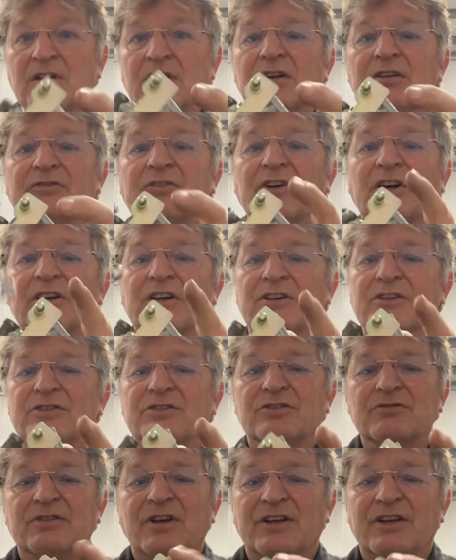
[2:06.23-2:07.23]
if I
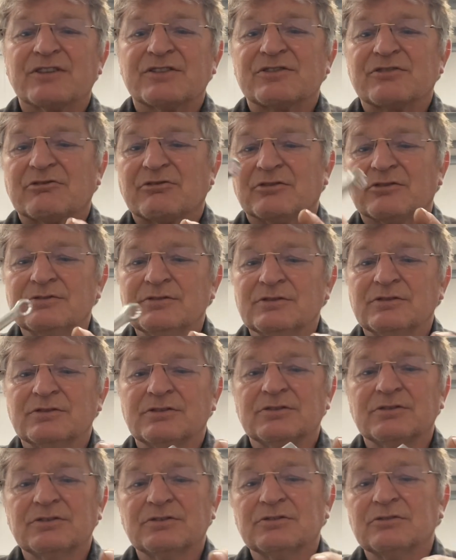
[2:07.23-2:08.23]
undo that screw,
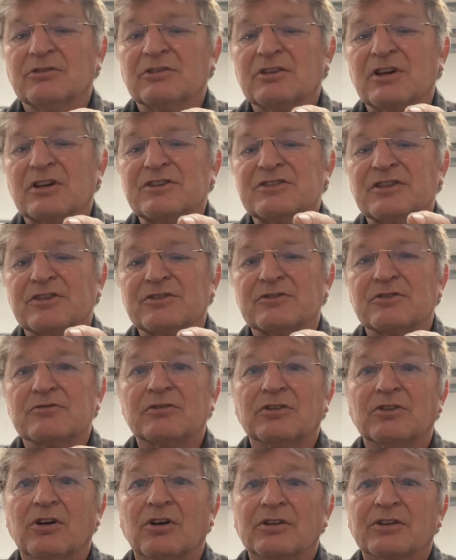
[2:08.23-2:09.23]
or at least undo the
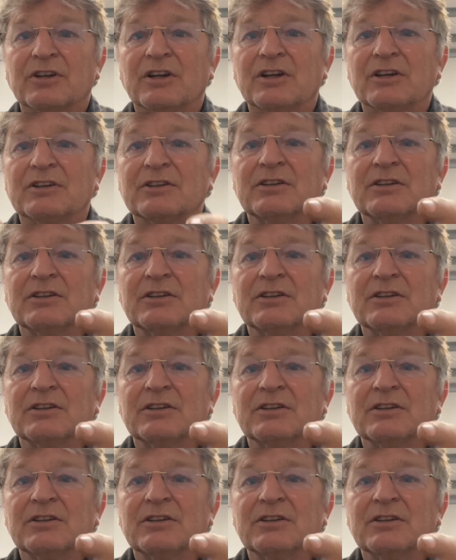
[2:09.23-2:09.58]
lock nut,